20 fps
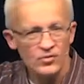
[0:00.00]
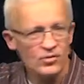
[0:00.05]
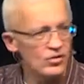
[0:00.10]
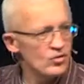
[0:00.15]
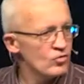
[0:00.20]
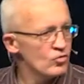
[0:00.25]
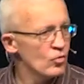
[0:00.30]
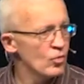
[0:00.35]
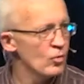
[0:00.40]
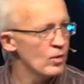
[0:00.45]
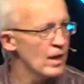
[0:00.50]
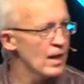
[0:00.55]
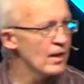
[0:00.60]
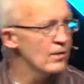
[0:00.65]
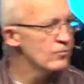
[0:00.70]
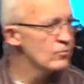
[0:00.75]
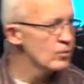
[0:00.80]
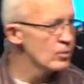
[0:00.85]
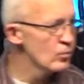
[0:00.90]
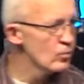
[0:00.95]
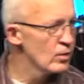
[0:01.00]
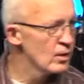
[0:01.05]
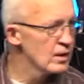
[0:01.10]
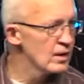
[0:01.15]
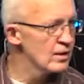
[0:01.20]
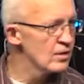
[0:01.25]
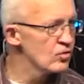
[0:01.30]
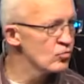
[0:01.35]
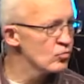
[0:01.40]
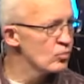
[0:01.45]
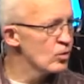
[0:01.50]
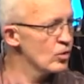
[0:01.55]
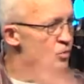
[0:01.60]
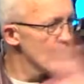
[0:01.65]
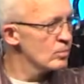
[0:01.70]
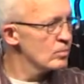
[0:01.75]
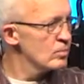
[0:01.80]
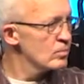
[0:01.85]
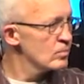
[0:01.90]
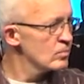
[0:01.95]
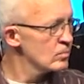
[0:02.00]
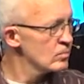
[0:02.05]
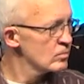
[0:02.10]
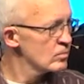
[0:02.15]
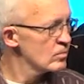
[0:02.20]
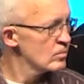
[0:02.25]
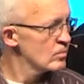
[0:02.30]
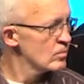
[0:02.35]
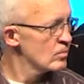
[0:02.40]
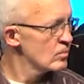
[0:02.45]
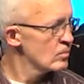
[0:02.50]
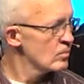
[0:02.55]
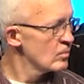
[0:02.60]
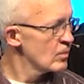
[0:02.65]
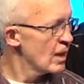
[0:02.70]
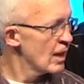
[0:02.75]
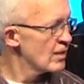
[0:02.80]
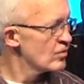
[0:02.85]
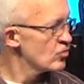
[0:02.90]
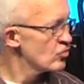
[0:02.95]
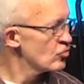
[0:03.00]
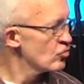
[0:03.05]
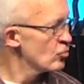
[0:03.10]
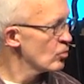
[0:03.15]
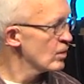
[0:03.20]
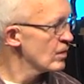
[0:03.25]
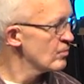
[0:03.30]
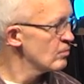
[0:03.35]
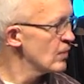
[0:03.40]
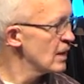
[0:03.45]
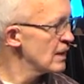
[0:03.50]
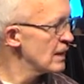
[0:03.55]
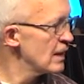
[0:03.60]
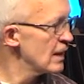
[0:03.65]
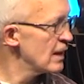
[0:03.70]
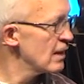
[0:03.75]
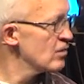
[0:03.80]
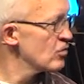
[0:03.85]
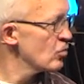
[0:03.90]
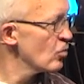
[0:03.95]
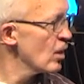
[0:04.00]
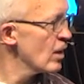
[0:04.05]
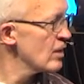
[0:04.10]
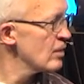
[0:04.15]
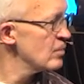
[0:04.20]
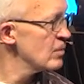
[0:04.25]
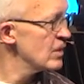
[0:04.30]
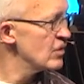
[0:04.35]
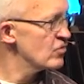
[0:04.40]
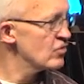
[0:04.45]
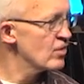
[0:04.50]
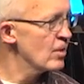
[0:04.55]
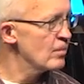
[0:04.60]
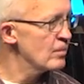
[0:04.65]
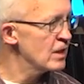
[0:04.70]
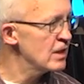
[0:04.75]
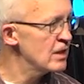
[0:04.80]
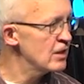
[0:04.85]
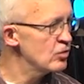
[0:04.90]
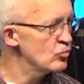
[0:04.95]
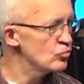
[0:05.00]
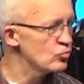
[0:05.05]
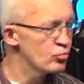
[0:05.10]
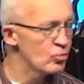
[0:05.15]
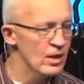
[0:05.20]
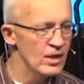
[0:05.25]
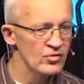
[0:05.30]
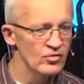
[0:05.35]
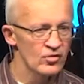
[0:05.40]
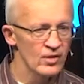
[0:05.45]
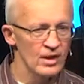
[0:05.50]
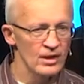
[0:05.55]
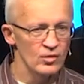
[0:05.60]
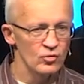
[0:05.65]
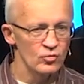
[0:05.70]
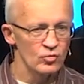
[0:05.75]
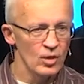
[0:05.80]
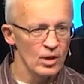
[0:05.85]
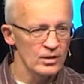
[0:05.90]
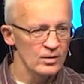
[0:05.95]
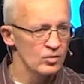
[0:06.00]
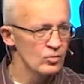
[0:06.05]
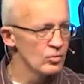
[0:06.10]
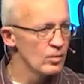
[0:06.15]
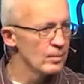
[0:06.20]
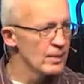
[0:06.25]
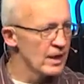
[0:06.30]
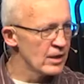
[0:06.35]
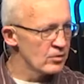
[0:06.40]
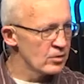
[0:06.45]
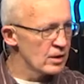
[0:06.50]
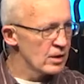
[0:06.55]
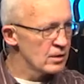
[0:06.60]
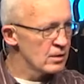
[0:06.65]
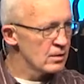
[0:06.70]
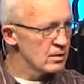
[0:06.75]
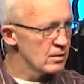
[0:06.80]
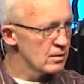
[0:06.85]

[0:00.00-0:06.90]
And so everyone in this room has a story of money, and there ought to be somebody you trust that you talk to about it.